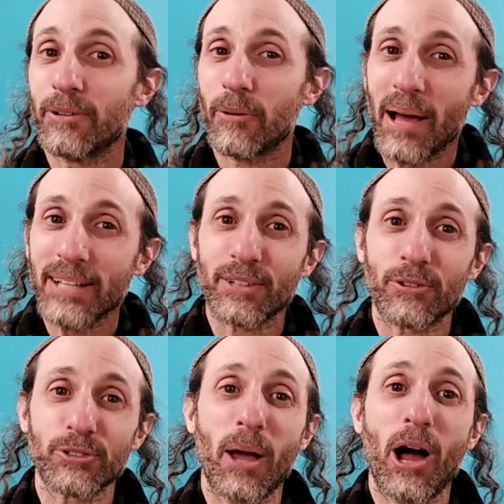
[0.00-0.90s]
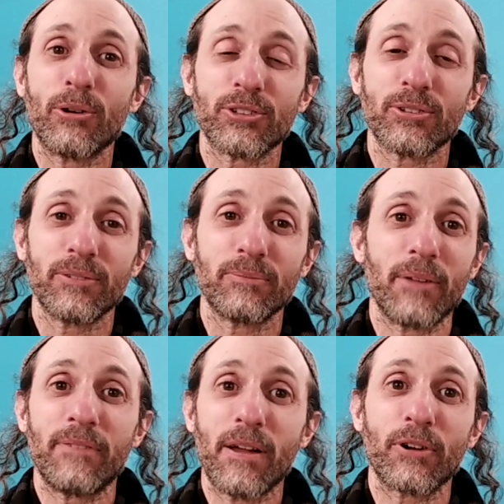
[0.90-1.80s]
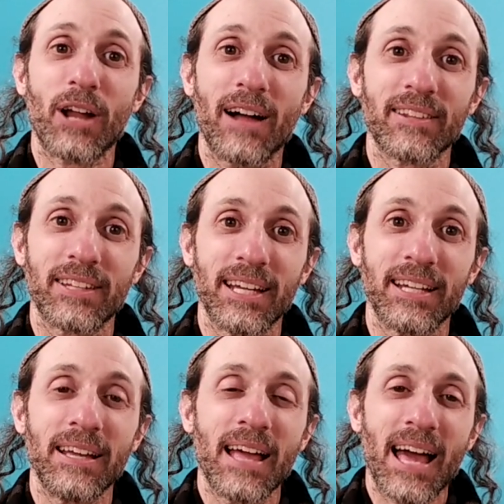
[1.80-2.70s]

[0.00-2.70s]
Or Passover was my, always my favorite holiday.